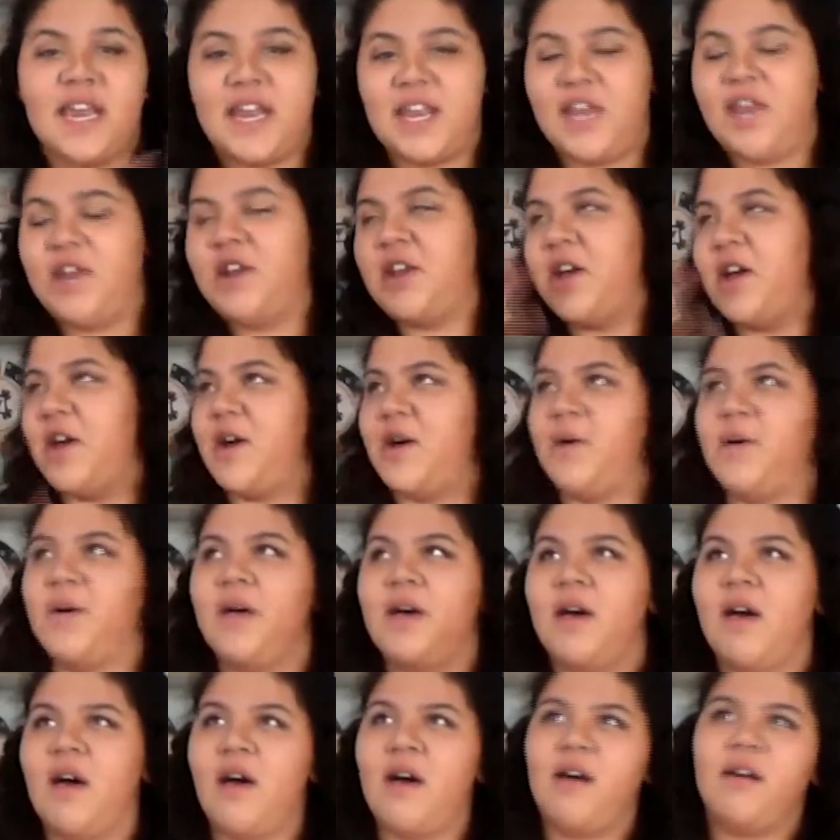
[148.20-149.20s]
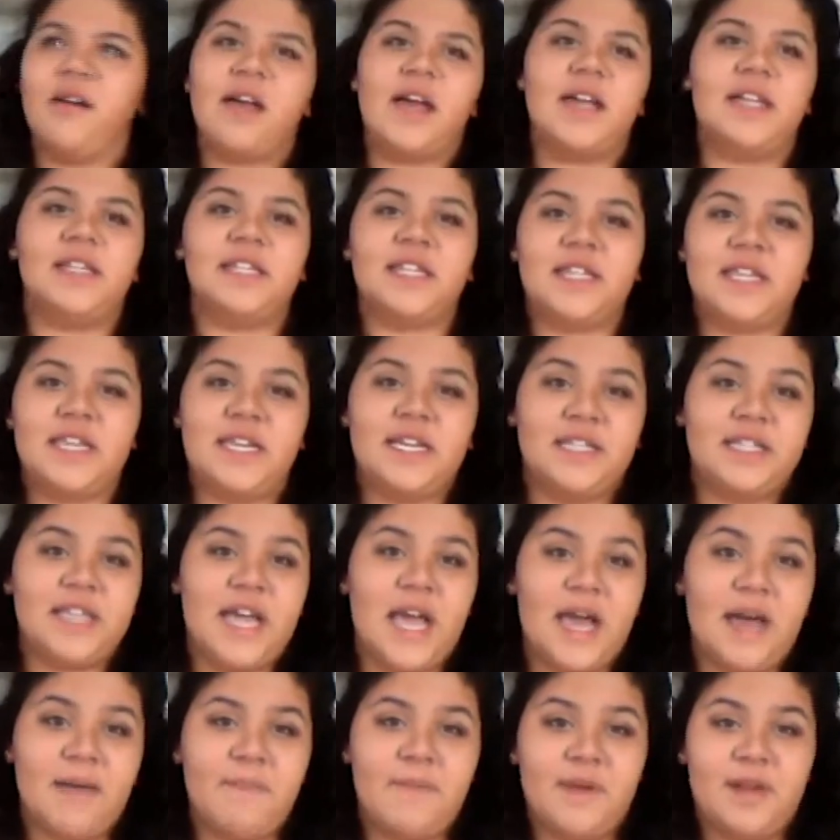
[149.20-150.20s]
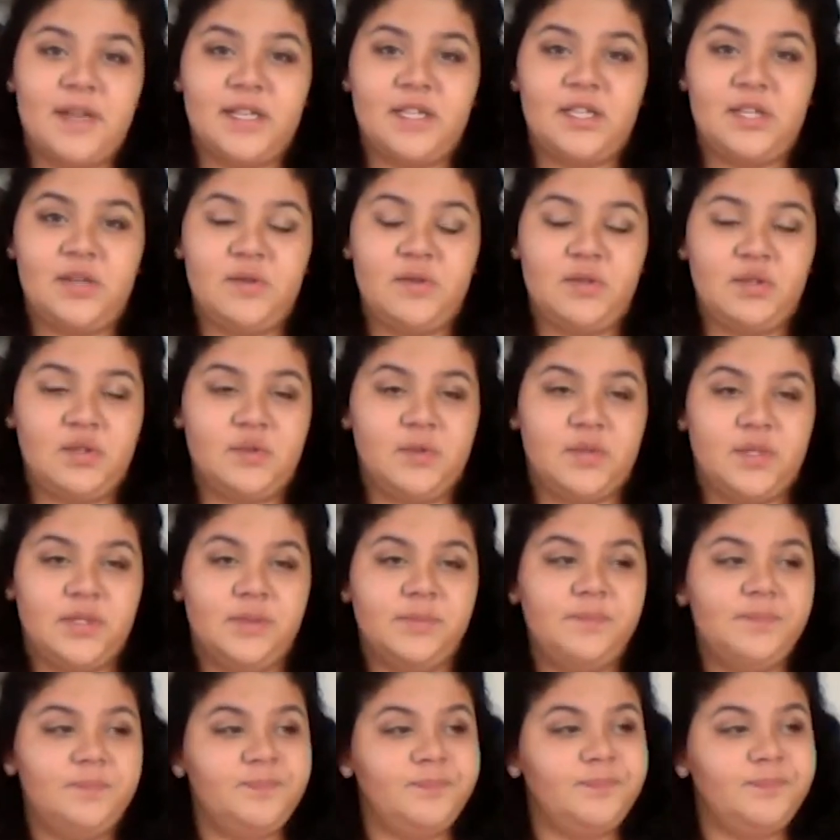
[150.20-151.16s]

and you know, all kinds of things happen as usual.